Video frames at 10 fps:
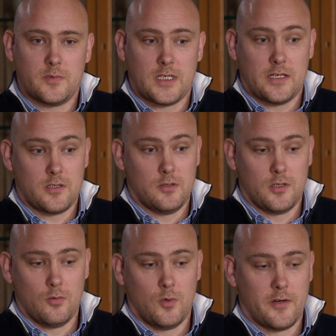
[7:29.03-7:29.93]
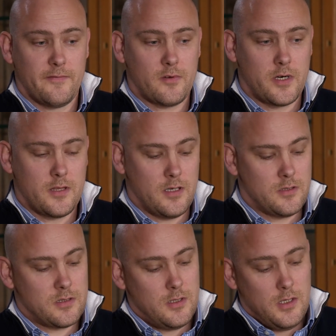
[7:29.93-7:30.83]
says you do one of three
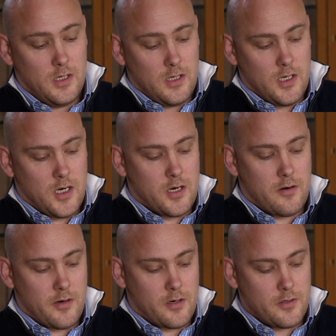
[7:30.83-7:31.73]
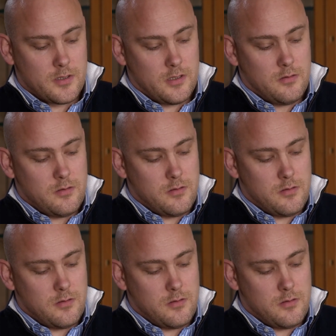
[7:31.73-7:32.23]
things. You hire a recruiter,